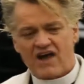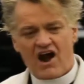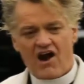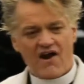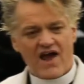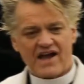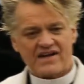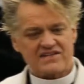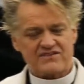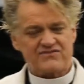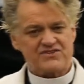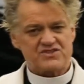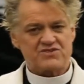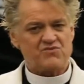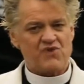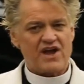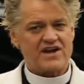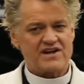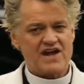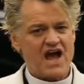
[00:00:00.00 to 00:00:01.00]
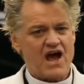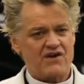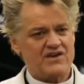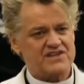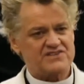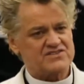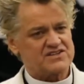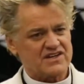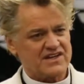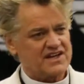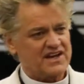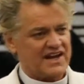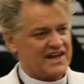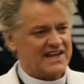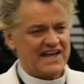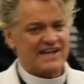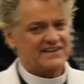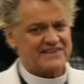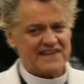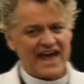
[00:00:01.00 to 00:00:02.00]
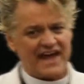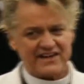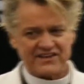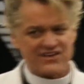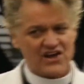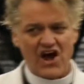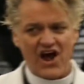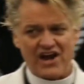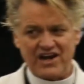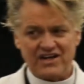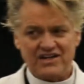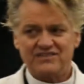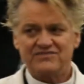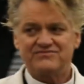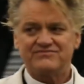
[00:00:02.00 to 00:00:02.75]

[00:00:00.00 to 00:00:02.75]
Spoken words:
Our activism right now isn't going to get that done.